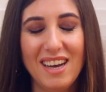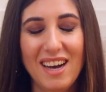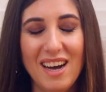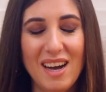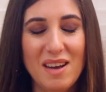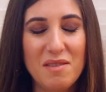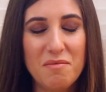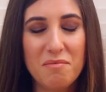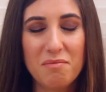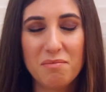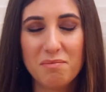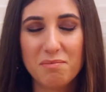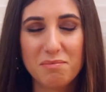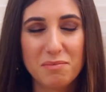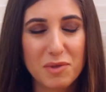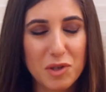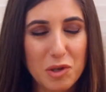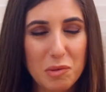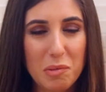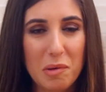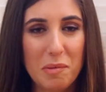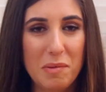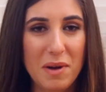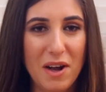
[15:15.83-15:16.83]
I'm
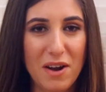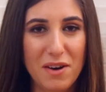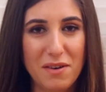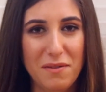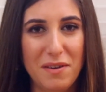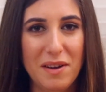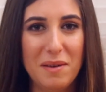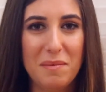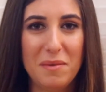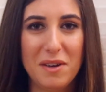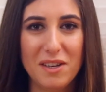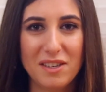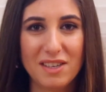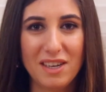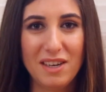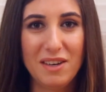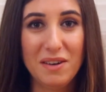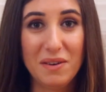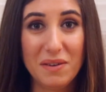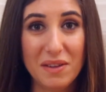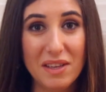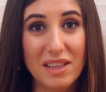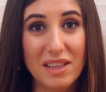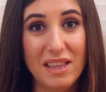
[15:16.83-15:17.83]
super proud of him because I
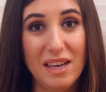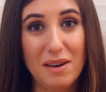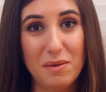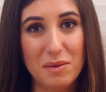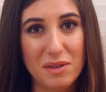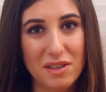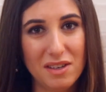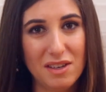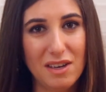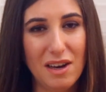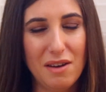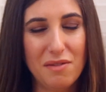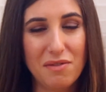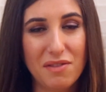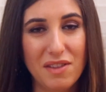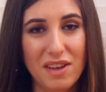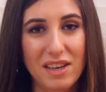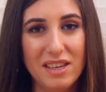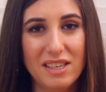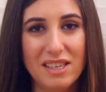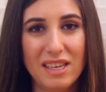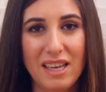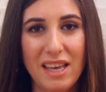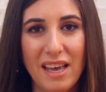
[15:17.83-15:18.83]
know that that was a tough
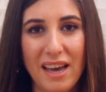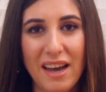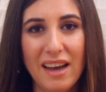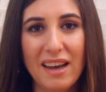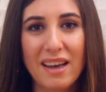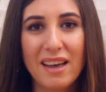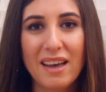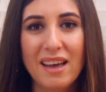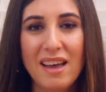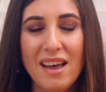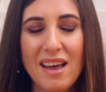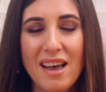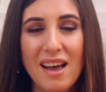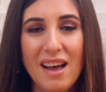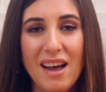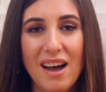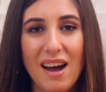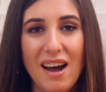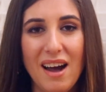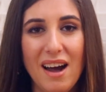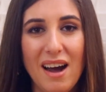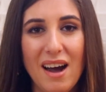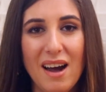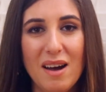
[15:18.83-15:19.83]
thing to kick.
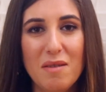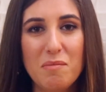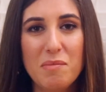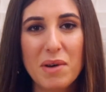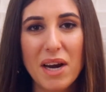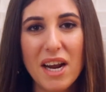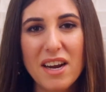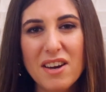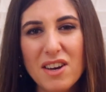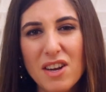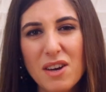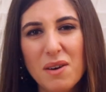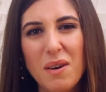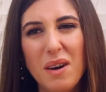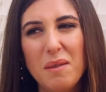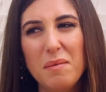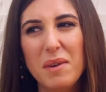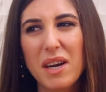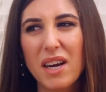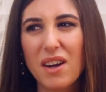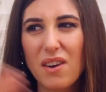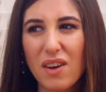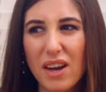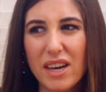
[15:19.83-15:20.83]
But I knew, I'm
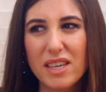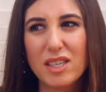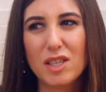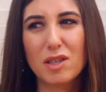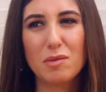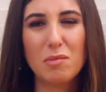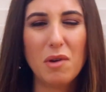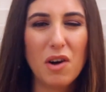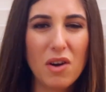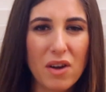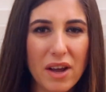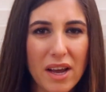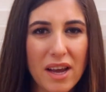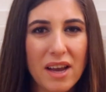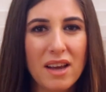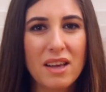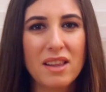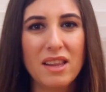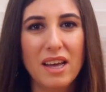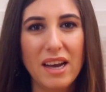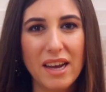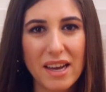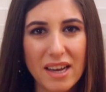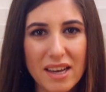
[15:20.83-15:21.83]
like, okay, smoking,
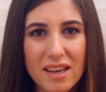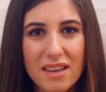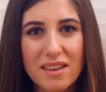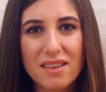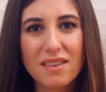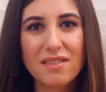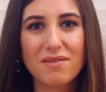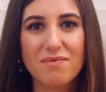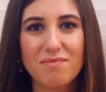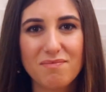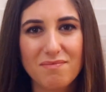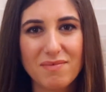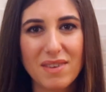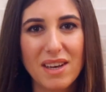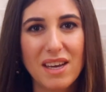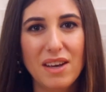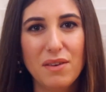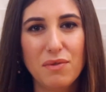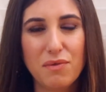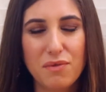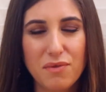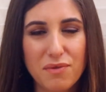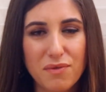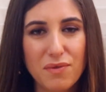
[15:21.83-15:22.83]
like,
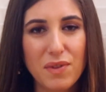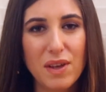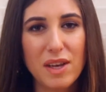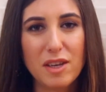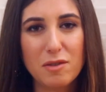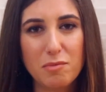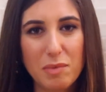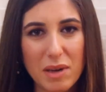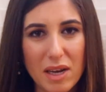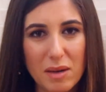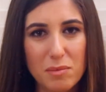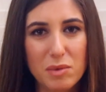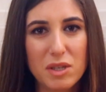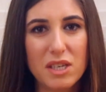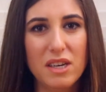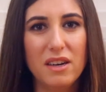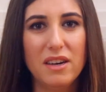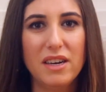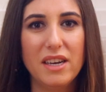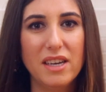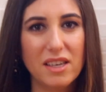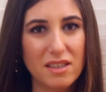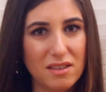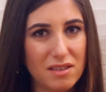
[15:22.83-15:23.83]
if things become
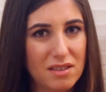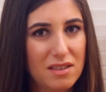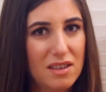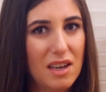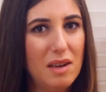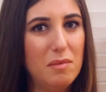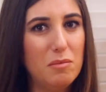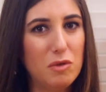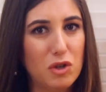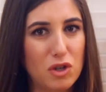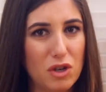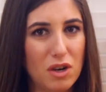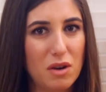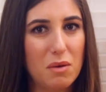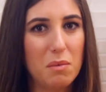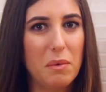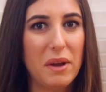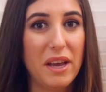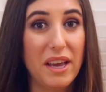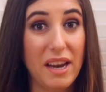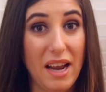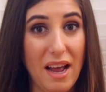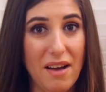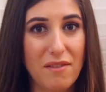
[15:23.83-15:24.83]
serious, I'm sure we
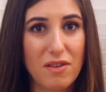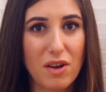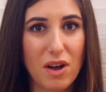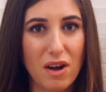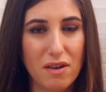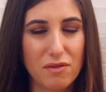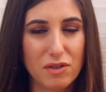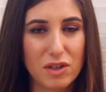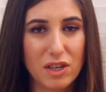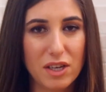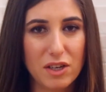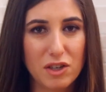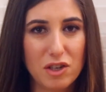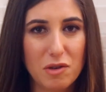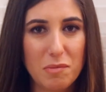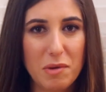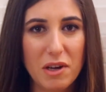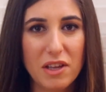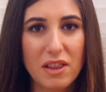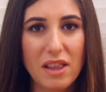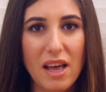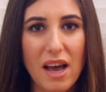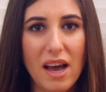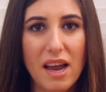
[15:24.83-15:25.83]
can have a conversation
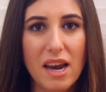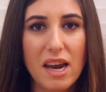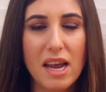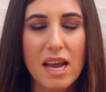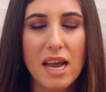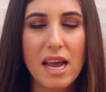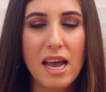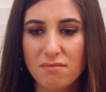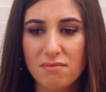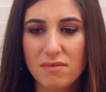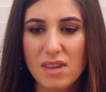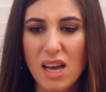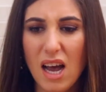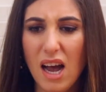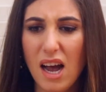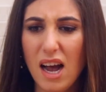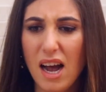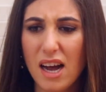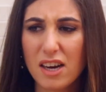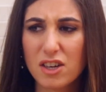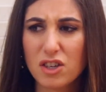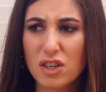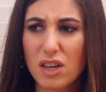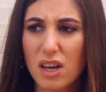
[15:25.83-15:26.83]
about that. Yeah,
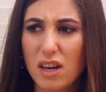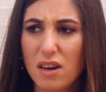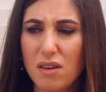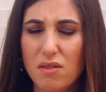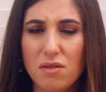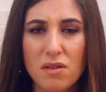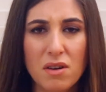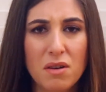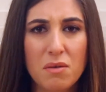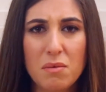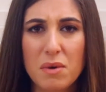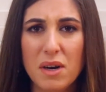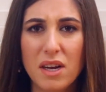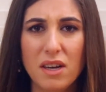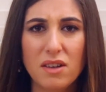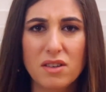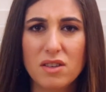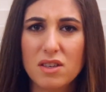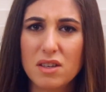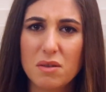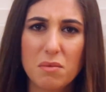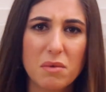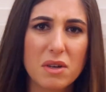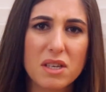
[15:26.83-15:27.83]
actually, I don't know what
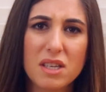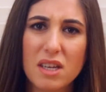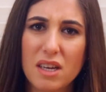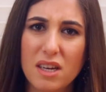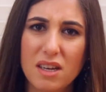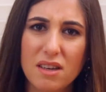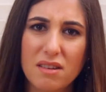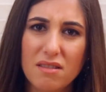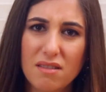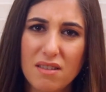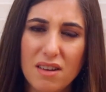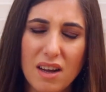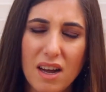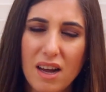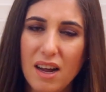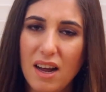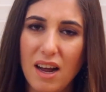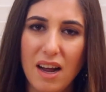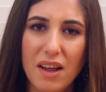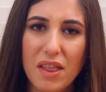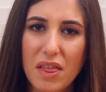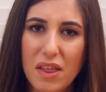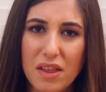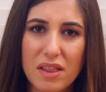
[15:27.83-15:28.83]
else it was.
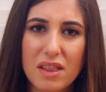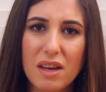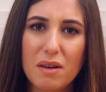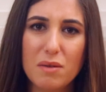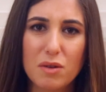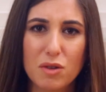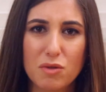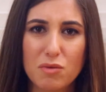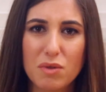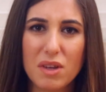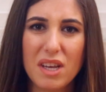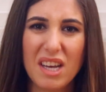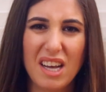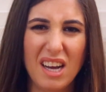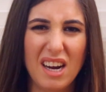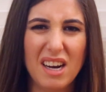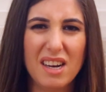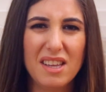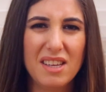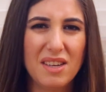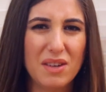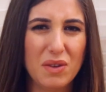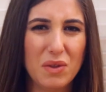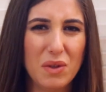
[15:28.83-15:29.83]
I think that was really
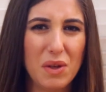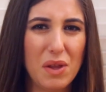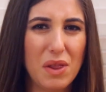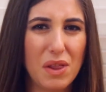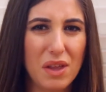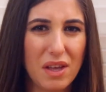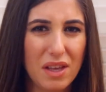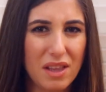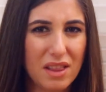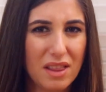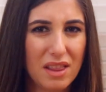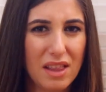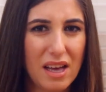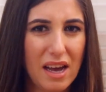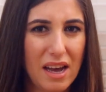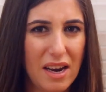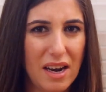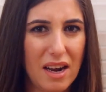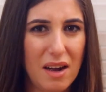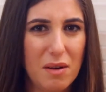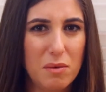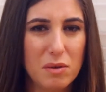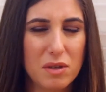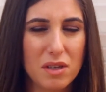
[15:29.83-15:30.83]
kind of the only thing that
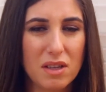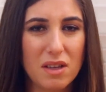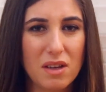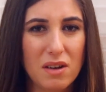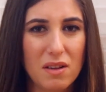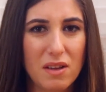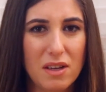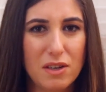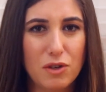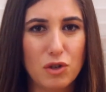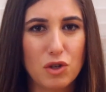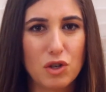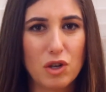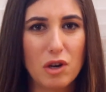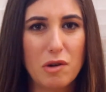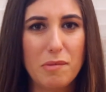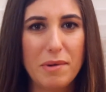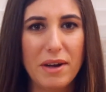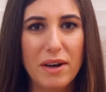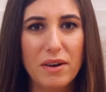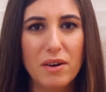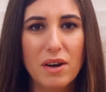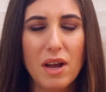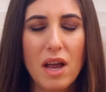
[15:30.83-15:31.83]
I was a little unsure
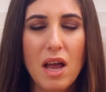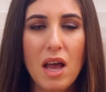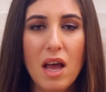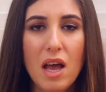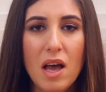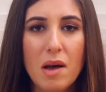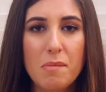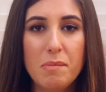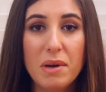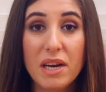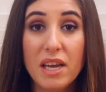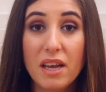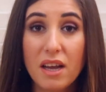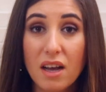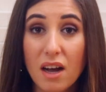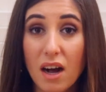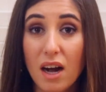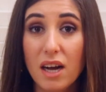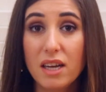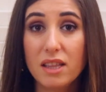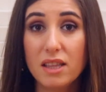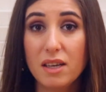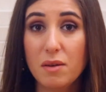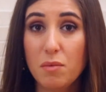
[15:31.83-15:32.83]
about. But he
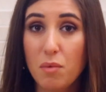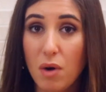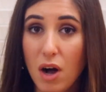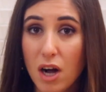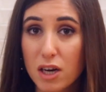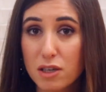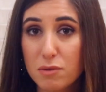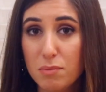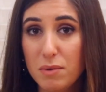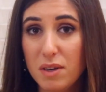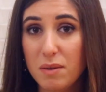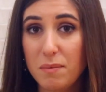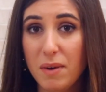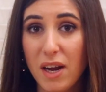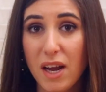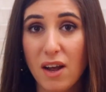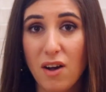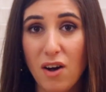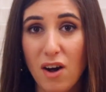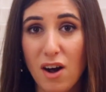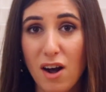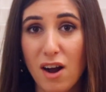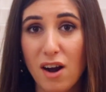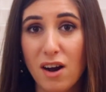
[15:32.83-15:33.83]
kindly walked me to my
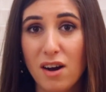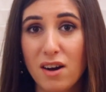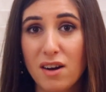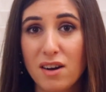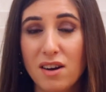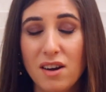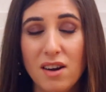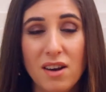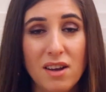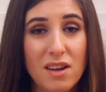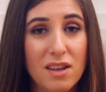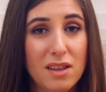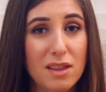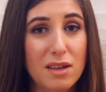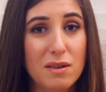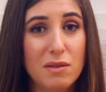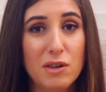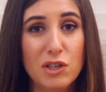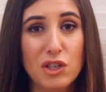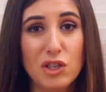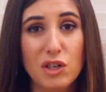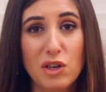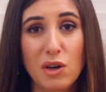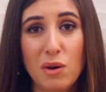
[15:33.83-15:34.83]
car. There
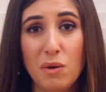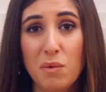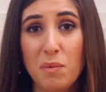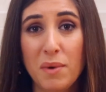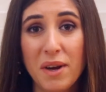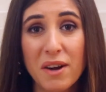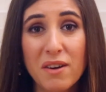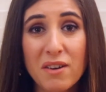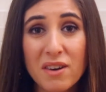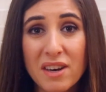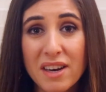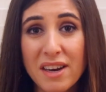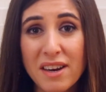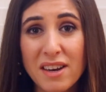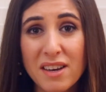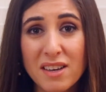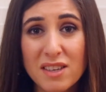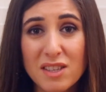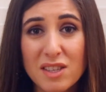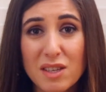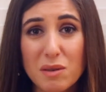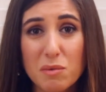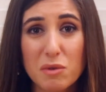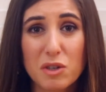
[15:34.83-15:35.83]
was no
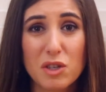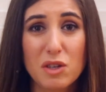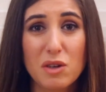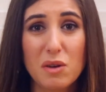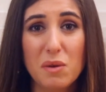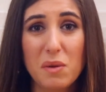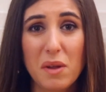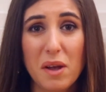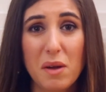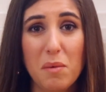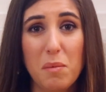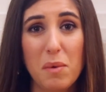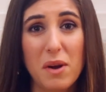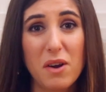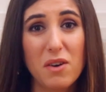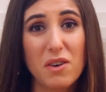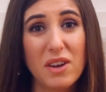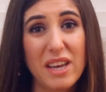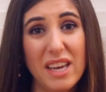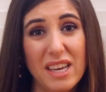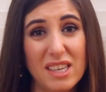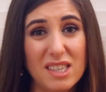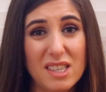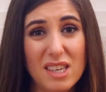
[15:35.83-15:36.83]
weirdness. There was no like weird
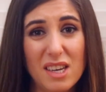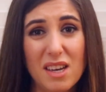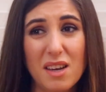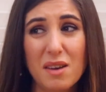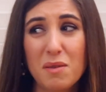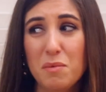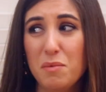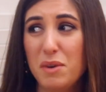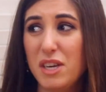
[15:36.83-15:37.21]
kissing.